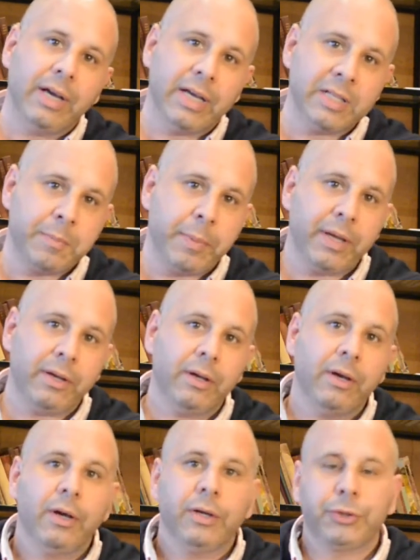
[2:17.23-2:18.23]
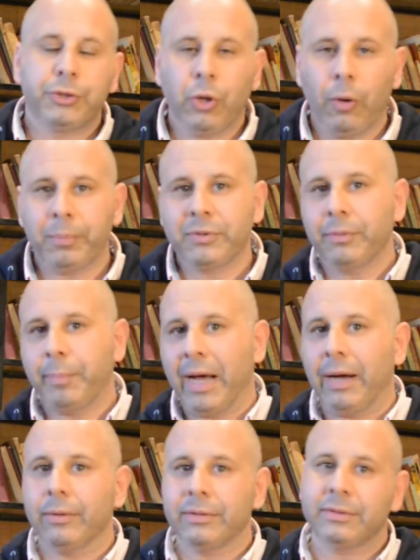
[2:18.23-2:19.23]
It's been chopped
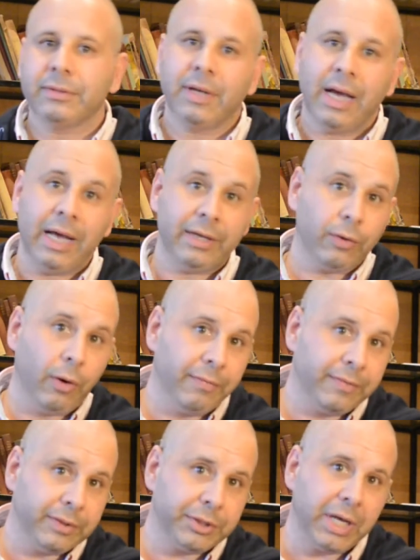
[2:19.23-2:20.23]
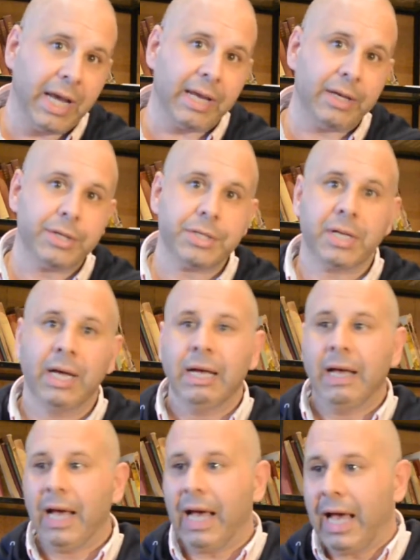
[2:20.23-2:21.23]
about and often changed,
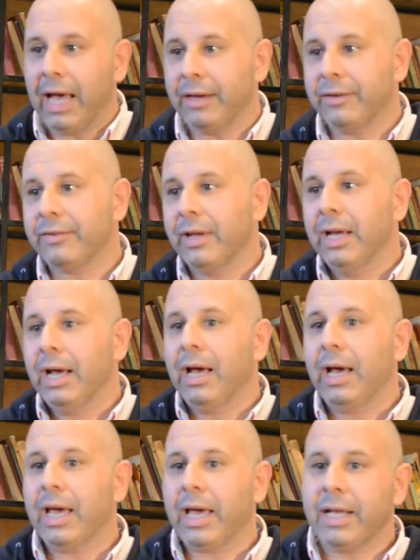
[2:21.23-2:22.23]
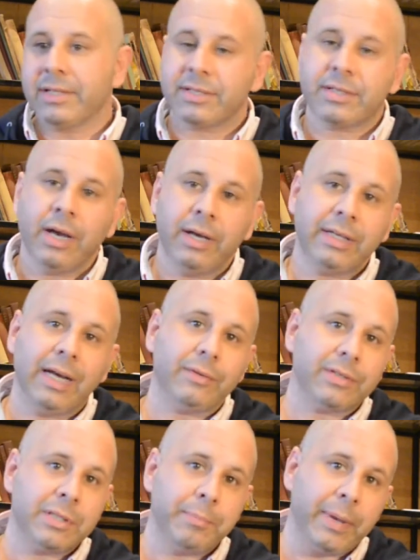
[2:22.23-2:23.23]
and it's turned
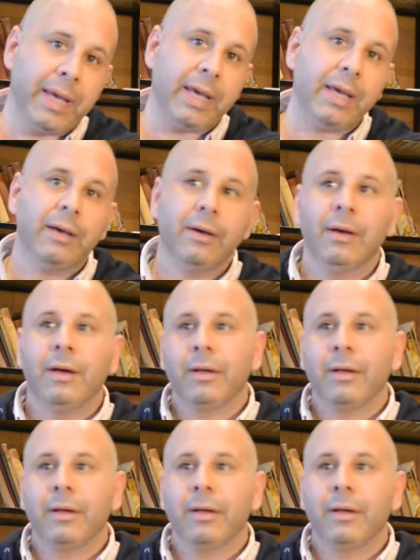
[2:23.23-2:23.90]
out to be